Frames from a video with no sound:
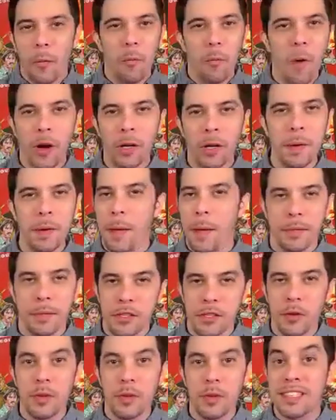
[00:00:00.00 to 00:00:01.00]
Welcome to
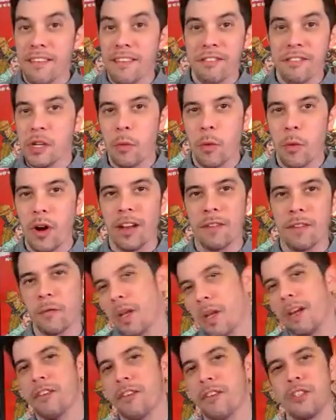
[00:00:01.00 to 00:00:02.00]
episode 71 of We
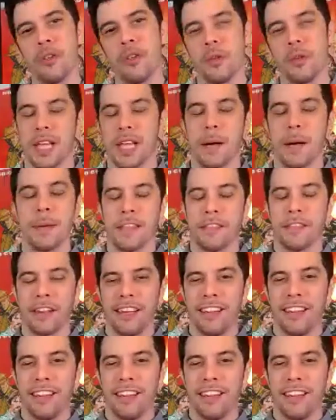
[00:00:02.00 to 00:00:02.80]
Have Issues. I'm Anthony.